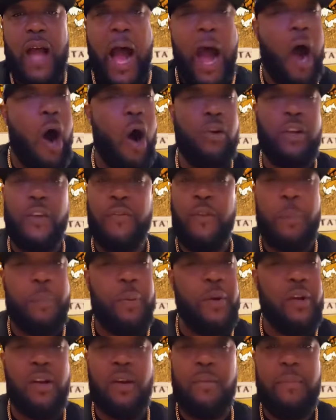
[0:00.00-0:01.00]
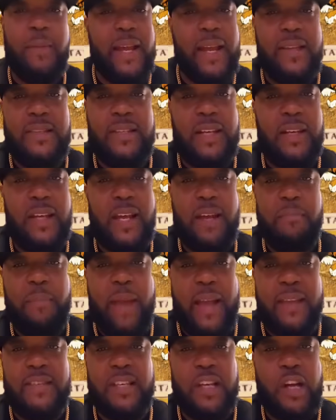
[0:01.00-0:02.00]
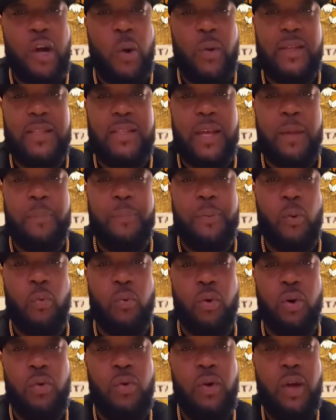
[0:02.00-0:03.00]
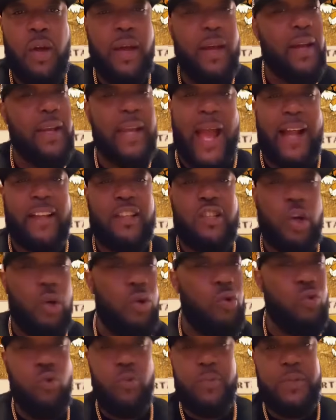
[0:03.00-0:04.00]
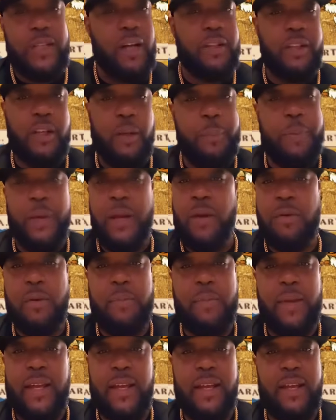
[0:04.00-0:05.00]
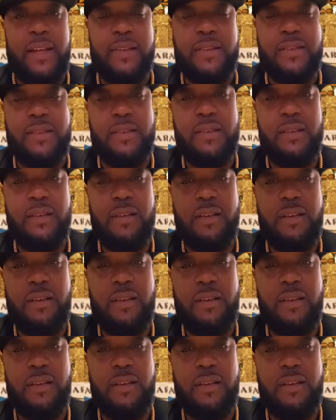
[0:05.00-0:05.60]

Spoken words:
All of the pyramids in Mexico and in Peru got tombs under the pyramids.